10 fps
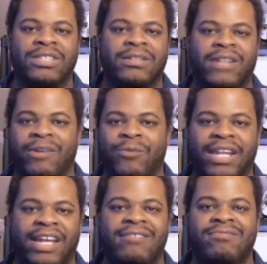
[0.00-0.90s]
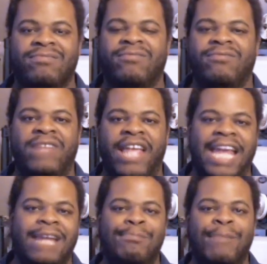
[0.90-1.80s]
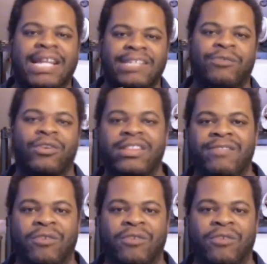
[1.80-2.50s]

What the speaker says: wait like 8 minutes for